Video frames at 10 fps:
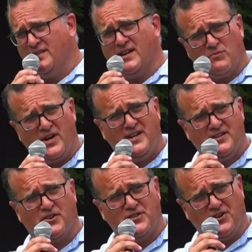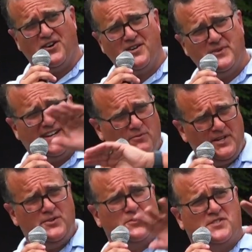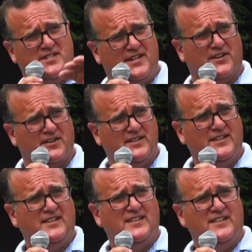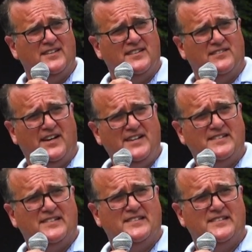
of them, right? In our yard, we get rid of those deer, right?